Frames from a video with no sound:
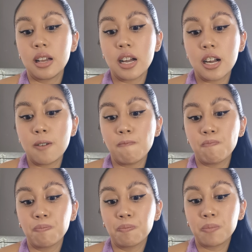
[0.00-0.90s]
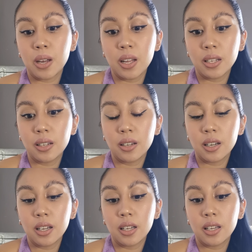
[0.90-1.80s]
But
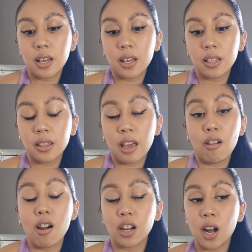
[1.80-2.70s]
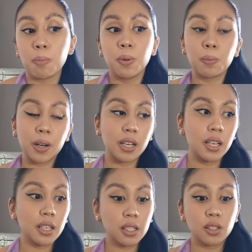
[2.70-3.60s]
there are a couple of
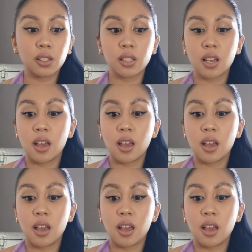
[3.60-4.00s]
products